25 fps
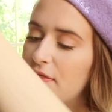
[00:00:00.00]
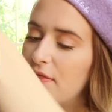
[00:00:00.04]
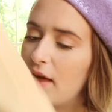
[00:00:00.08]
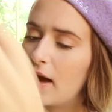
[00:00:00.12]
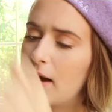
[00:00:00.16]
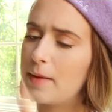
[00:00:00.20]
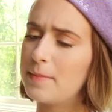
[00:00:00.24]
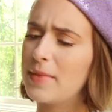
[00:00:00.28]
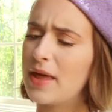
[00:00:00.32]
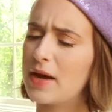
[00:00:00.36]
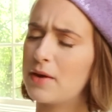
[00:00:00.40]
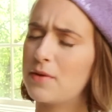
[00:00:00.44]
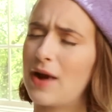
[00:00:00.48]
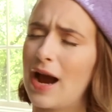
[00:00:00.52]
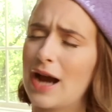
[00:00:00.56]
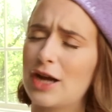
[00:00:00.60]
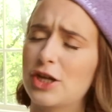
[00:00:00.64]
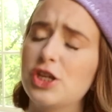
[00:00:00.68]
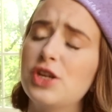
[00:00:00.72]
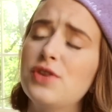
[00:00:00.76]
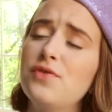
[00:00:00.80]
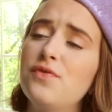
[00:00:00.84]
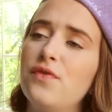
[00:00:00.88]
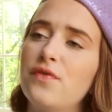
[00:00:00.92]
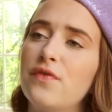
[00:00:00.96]
them. They were
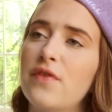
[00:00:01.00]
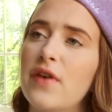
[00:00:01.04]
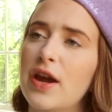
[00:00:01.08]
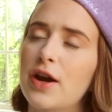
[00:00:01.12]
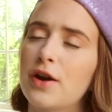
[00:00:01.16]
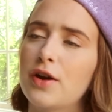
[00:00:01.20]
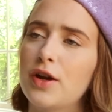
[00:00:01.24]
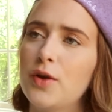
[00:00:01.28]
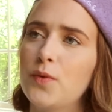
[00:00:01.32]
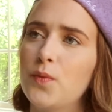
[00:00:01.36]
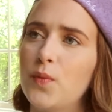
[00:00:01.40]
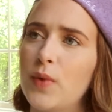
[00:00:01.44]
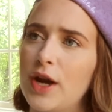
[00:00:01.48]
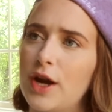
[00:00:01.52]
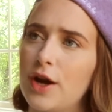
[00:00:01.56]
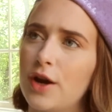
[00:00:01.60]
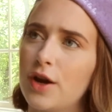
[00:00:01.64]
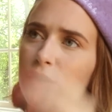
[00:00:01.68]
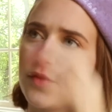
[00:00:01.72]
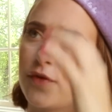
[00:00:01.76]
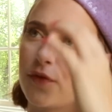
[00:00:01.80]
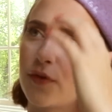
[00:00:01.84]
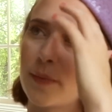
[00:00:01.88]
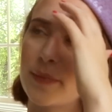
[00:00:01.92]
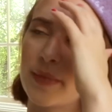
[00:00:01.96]
actually very
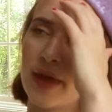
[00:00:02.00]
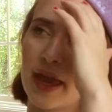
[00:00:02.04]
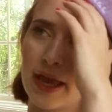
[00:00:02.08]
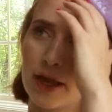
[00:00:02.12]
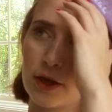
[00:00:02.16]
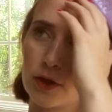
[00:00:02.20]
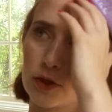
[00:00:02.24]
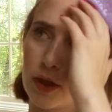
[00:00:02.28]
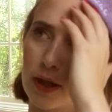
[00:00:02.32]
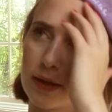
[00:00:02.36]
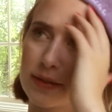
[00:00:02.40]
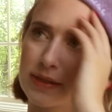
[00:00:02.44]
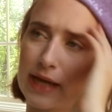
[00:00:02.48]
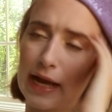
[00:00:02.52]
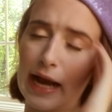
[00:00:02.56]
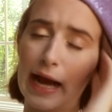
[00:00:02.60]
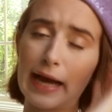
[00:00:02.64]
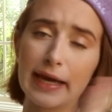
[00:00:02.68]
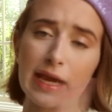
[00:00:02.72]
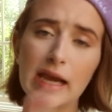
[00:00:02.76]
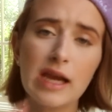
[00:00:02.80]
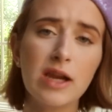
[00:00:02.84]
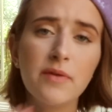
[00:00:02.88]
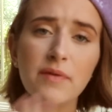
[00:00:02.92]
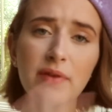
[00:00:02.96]
weird from the ankle. I was like, I
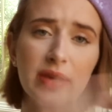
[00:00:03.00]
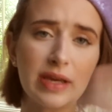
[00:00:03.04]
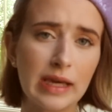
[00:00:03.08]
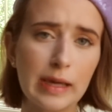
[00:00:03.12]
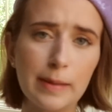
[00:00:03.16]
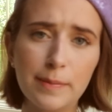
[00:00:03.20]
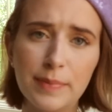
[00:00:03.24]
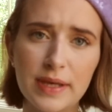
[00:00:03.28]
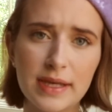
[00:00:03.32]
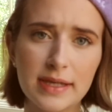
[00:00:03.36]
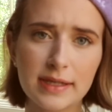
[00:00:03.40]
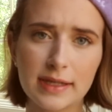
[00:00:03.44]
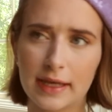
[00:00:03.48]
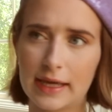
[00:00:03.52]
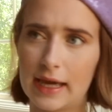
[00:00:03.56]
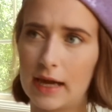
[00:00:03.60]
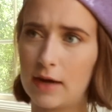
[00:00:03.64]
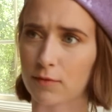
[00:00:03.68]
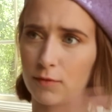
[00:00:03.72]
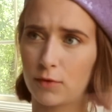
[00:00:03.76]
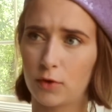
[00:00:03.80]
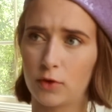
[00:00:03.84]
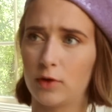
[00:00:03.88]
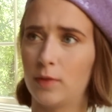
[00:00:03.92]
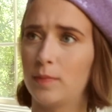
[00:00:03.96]
can't even keep these, I can't
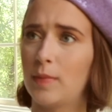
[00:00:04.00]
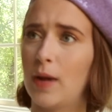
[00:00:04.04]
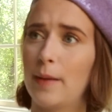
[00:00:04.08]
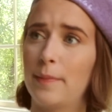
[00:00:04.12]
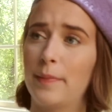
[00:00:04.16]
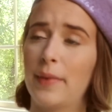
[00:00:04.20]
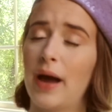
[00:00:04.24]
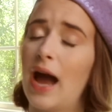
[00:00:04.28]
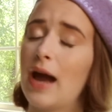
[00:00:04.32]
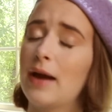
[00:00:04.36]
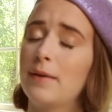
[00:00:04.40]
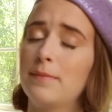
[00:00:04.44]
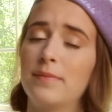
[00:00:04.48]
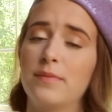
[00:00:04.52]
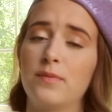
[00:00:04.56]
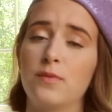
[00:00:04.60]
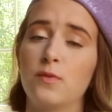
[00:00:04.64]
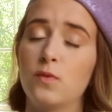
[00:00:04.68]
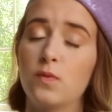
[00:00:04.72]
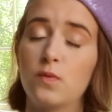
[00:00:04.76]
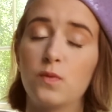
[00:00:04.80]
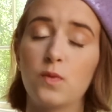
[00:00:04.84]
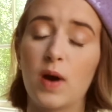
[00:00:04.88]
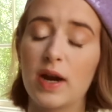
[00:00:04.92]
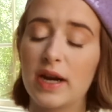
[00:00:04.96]
roll them up. I
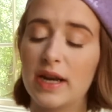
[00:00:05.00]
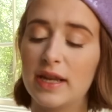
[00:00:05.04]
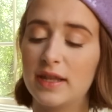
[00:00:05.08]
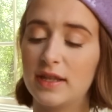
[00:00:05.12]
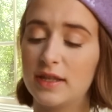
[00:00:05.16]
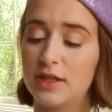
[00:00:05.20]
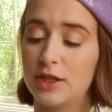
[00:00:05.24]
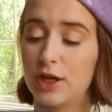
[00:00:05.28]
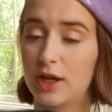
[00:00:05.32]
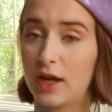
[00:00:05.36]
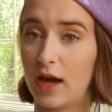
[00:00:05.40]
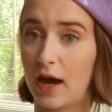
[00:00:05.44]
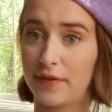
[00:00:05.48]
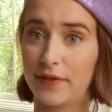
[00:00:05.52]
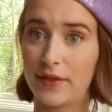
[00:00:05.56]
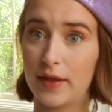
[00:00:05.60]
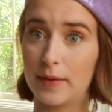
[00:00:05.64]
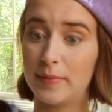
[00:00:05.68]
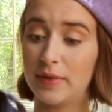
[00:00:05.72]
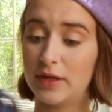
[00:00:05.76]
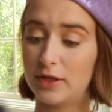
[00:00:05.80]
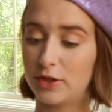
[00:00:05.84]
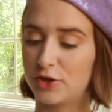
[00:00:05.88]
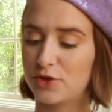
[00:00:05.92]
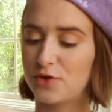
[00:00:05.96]
wanted to cut
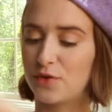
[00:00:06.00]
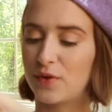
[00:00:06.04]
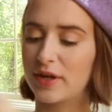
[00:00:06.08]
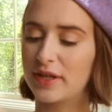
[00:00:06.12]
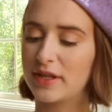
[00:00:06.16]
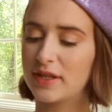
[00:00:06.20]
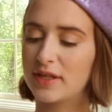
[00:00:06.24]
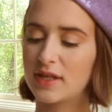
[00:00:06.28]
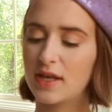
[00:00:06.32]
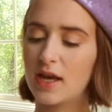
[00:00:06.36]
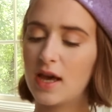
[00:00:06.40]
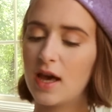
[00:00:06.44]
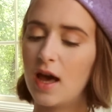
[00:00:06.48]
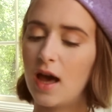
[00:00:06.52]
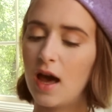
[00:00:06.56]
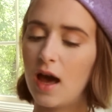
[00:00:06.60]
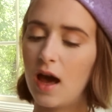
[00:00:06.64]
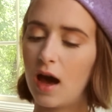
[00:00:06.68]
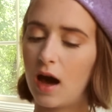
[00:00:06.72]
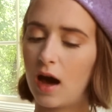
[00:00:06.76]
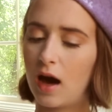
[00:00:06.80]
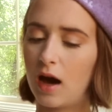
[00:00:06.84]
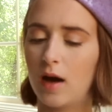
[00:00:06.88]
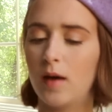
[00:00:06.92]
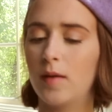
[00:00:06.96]
them into shorts.
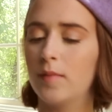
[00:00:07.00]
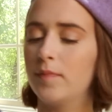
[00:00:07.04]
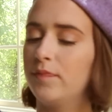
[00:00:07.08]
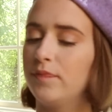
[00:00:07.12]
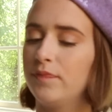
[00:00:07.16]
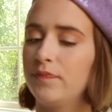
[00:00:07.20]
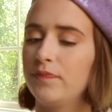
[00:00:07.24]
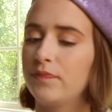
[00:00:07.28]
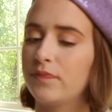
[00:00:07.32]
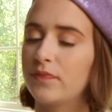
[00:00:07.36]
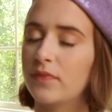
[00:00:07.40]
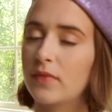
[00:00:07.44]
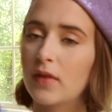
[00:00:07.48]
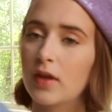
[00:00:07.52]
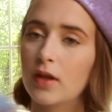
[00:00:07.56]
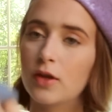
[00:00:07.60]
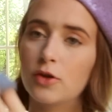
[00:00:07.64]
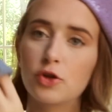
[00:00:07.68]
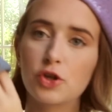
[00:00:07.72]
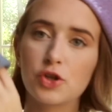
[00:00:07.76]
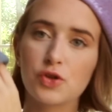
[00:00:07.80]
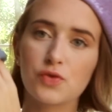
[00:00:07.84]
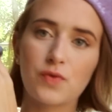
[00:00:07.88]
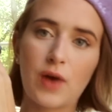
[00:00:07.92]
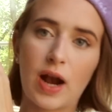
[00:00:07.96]

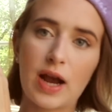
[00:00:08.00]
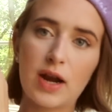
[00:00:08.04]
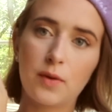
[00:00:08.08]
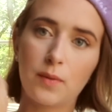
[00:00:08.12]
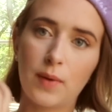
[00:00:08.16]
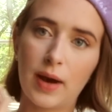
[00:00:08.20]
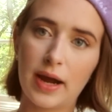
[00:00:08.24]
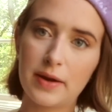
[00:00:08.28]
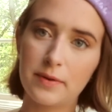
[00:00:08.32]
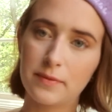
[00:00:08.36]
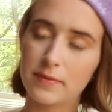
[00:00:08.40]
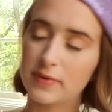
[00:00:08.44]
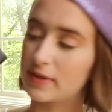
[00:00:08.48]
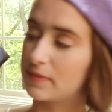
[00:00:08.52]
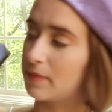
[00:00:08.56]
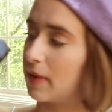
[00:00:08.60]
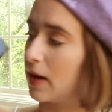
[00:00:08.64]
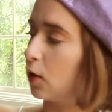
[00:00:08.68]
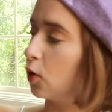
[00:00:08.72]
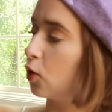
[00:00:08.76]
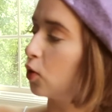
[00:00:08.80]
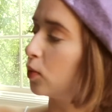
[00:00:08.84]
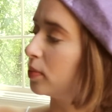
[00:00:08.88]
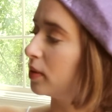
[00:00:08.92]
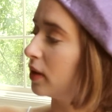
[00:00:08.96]
Just right away was my
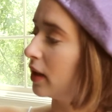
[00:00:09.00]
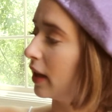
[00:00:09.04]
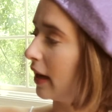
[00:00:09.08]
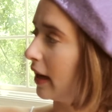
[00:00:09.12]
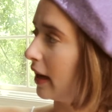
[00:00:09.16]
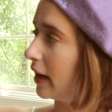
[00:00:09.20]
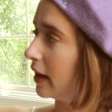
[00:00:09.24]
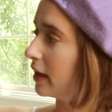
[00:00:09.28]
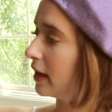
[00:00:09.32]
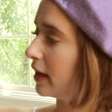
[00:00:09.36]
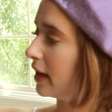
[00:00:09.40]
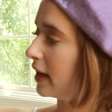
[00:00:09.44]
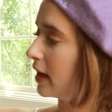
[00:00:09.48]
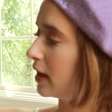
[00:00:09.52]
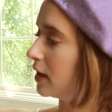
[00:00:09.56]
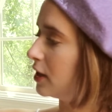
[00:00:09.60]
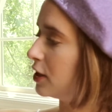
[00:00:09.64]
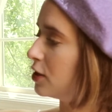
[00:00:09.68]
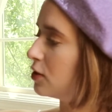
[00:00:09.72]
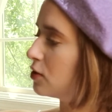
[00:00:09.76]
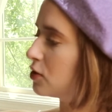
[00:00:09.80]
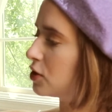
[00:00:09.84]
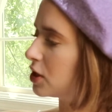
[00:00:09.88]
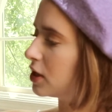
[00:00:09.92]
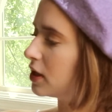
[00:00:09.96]
whole plan. And
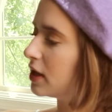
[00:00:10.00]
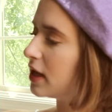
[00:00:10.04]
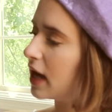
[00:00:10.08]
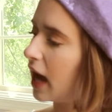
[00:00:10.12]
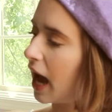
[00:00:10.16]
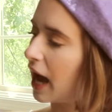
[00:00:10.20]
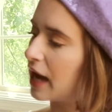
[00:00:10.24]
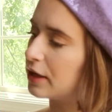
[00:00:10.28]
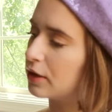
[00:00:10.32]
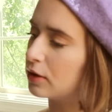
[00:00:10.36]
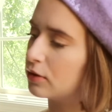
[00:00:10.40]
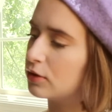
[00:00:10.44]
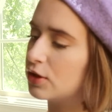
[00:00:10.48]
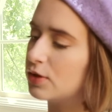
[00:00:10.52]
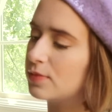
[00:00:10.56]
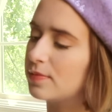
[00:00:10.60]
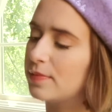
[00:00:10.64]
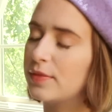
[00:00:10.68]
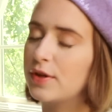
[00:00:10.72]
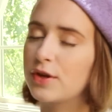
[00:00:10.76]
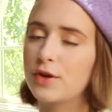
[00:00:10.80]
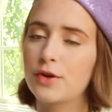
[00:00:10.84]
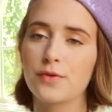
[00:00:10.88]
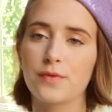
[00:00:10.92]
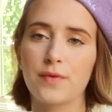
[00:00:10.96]
usually I don't do
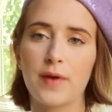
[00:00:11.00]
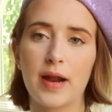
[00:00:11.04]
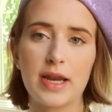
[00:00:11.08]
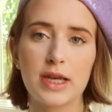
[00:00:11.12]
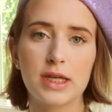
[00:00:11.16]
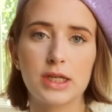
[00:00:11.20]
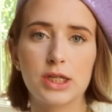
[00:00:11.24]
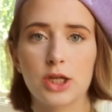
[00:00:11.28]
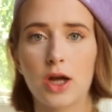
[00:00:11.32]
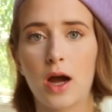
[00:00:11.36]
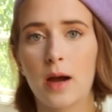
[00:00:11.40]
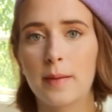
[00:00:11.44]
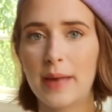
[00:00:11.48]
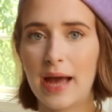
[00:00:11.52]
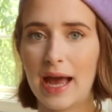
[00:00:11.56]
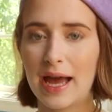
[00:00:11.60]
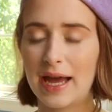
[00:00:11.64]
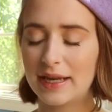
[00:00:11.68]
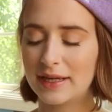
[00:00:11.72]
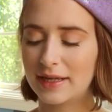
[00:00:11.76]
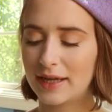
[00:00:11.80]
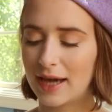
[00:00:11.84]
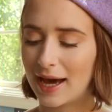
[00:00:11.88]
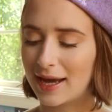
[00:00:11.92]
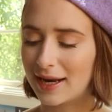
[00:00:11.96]
the greatest job
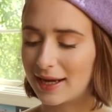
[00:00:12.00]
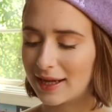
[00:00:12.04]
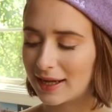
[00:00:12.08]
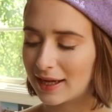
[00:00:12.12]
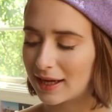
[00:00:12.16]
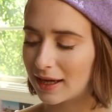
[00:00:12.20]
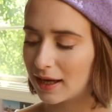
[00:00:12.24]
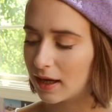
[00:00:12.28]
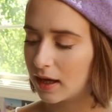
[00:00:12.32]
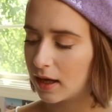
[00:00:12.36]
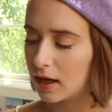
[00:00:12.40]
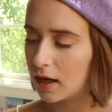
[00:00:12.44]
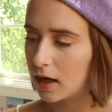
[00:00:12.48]
at cutting